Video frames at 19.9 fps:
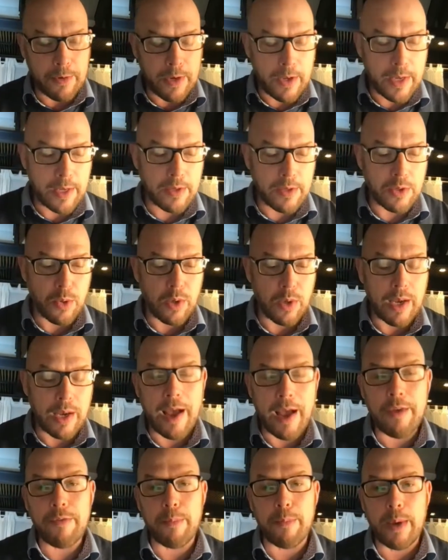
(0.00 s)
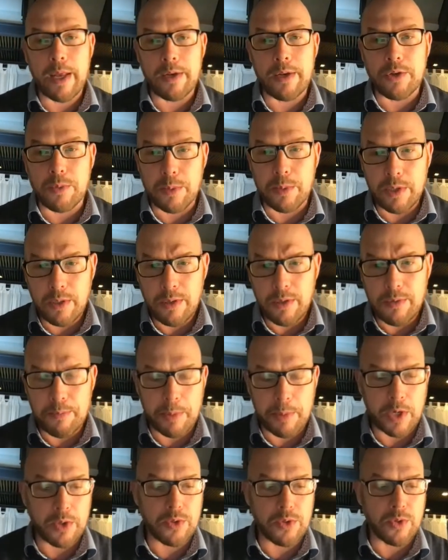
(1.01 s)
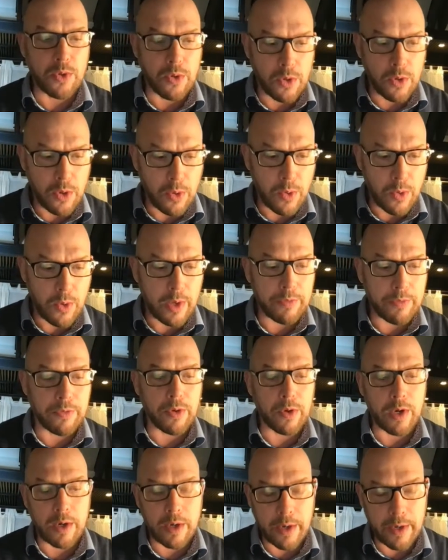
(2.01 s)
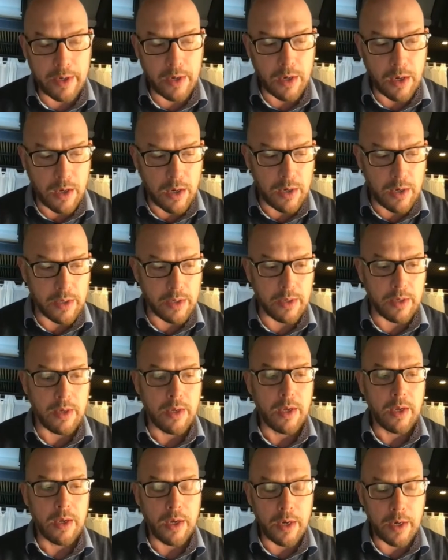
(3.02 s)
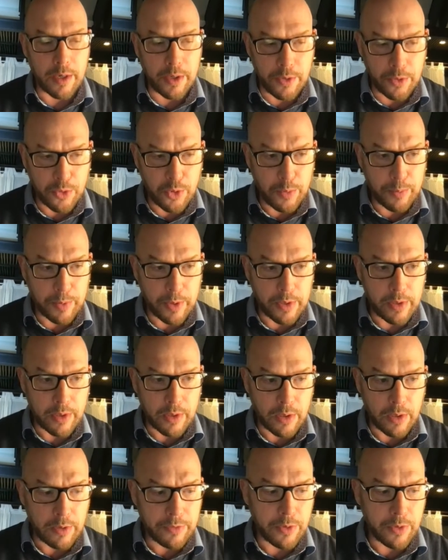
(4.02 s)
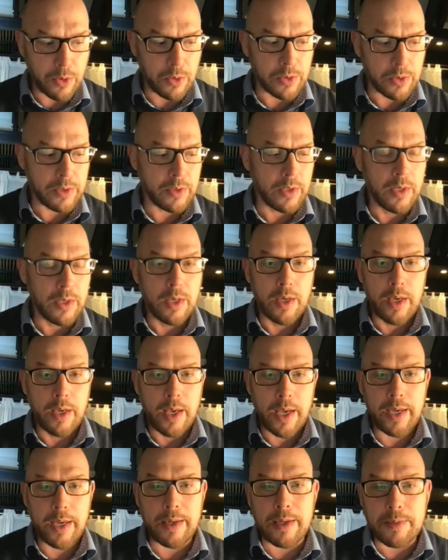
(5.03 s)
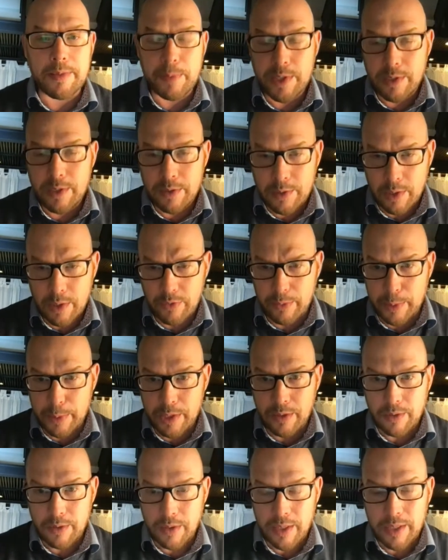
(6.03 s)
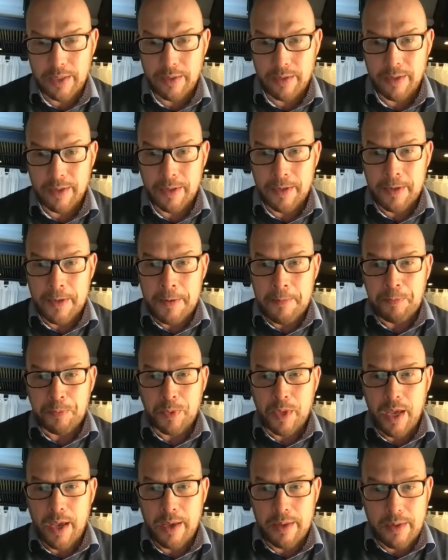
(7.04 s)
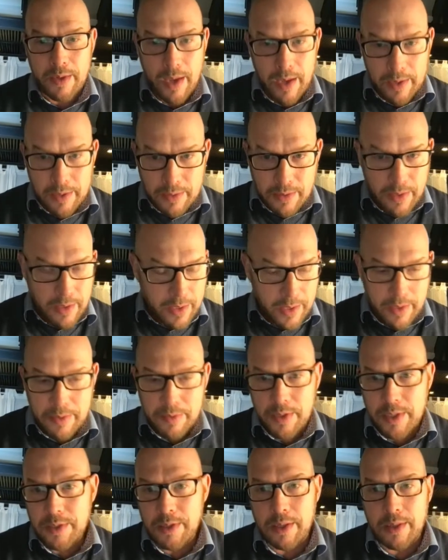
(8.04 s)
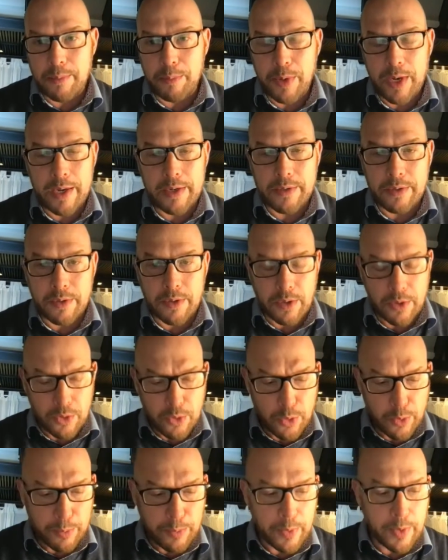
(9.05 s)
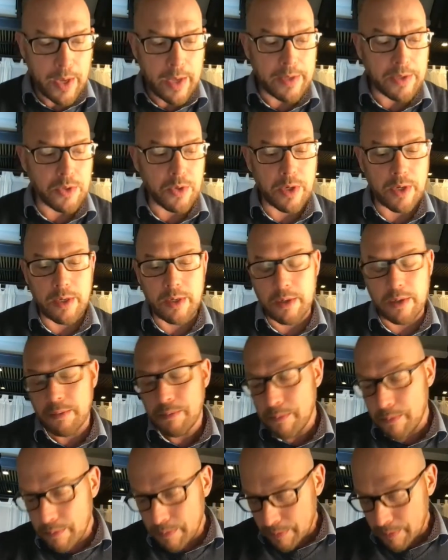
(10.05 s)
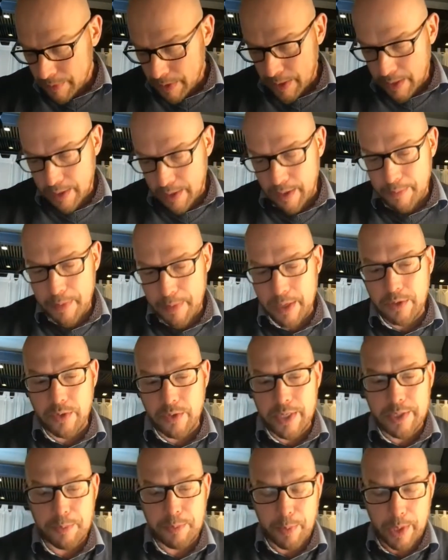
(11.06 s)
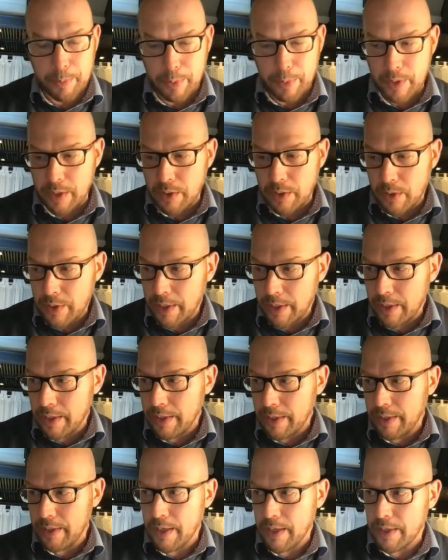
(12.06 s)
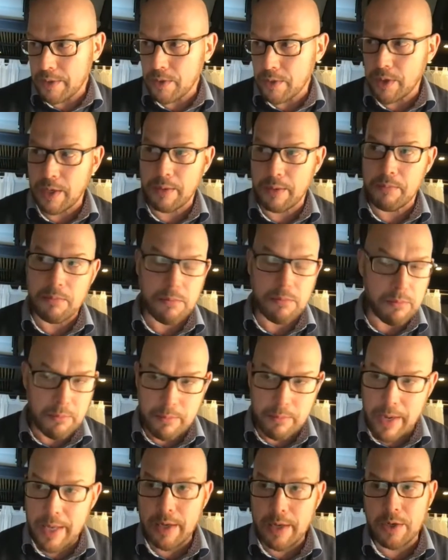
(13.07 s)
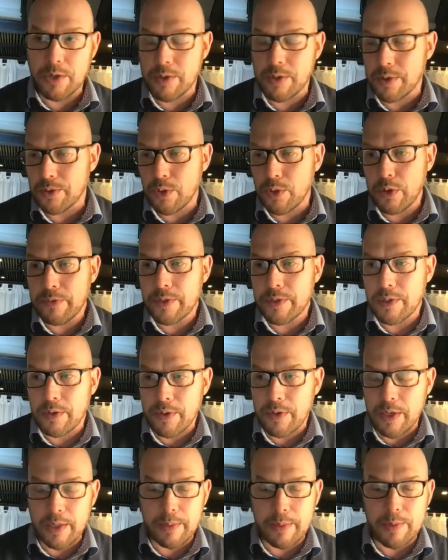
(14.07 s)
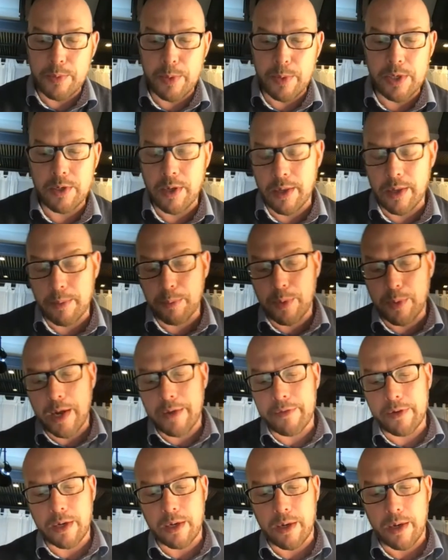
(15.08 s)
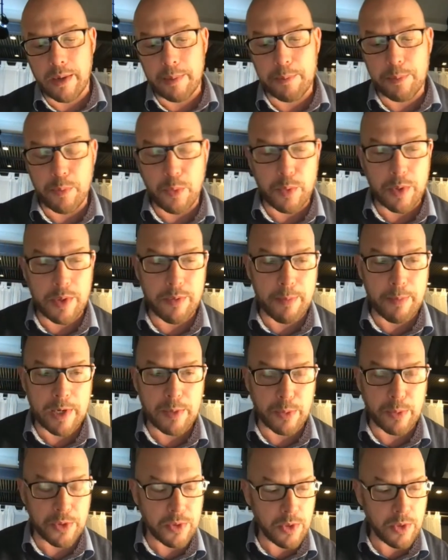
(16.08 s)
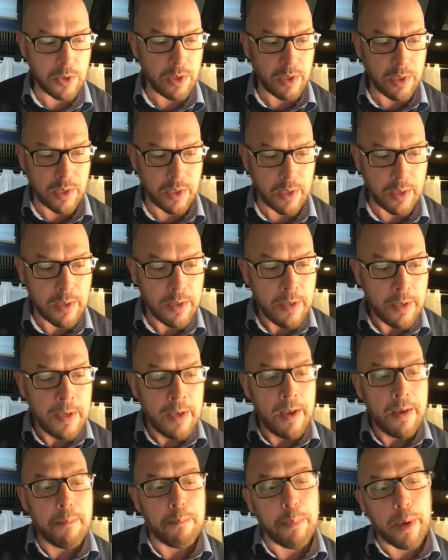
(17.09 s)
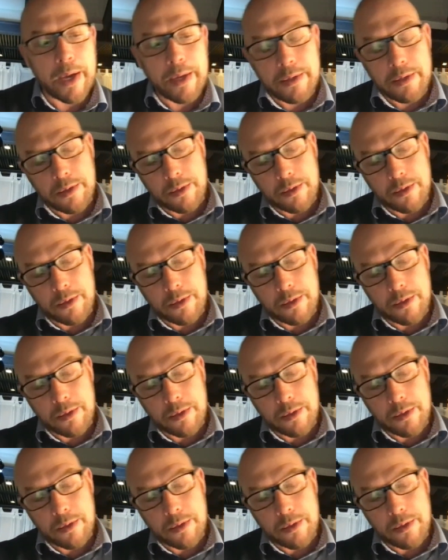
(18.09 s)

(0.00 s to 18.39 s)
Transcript: in your live management, because if you click on a group on the golf course, hey, that's Mr. Silverman, right? And these are the players in the group, and you can address people accordingly, and you can manage the service around them, especially at a private club, with much more certainty. But